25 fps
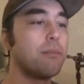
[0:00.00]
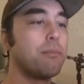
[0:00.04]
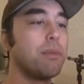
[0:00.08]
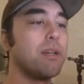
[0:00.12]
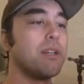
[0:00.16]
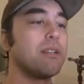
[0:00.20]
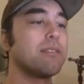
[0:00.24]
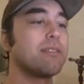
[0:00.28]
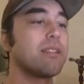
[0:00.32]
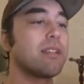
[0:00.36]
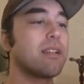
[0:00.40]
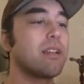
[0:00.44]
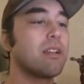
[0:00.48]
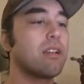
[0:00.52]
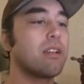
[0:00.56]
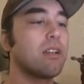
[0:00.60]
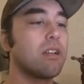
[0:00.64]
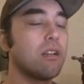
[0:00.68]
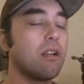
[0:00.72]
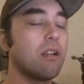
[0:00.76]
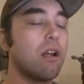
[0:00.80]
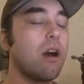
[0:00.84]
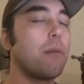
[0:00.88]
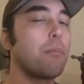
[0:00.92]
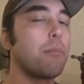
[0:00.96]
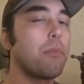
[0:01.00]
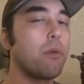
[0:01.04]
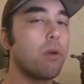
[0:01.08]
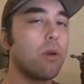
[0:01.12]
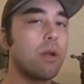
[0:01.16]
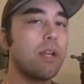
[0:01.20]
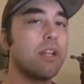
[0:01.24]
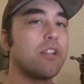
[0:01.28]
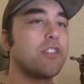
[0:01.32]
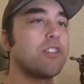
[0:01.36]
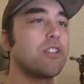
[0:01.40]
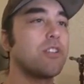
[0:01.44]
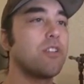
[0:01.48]
but it's like a
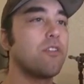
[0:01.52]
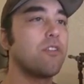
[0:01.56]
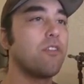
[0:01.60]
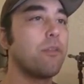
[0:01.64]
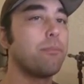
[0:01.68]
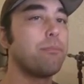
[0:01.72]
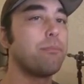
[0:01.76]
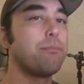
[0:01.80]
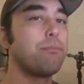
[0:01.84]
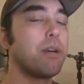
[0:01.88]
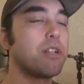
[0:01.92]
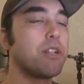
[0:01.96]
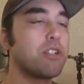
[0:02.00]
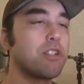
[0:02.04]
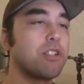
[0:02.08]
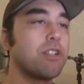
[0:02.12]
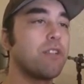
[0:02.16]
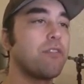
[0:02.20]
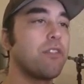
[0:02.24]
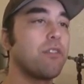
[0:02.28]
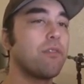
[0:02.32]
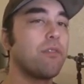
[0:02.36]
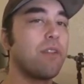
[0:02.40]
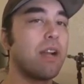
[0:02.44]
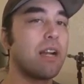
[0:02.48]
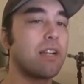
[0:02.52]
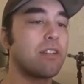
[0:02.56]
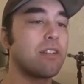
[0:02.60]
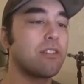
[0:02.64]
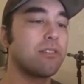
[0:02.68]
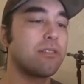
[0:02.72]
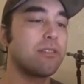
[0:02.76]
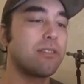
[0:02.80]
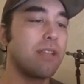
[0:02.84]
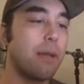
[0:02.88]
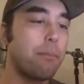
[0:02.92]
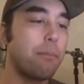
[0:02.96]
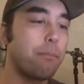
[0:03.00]
conglomeration of a bunch of different
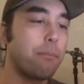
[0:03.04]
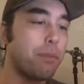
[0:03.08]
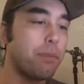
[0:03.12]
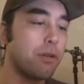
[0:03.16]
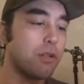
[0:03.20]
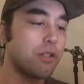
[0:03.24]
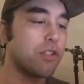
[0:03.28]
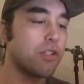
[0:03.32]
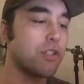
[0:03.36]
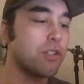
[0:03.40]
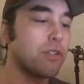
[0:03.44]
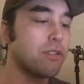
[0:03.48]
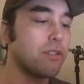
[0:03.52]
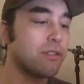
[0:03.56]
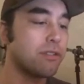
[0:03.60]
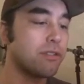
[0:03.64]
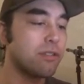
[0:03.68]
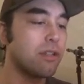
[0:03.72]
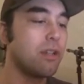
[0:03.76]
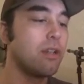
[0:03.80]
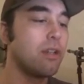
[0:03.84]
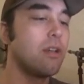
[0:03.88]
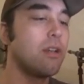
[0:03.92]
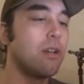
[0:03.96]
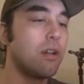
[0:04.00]
factors that pushes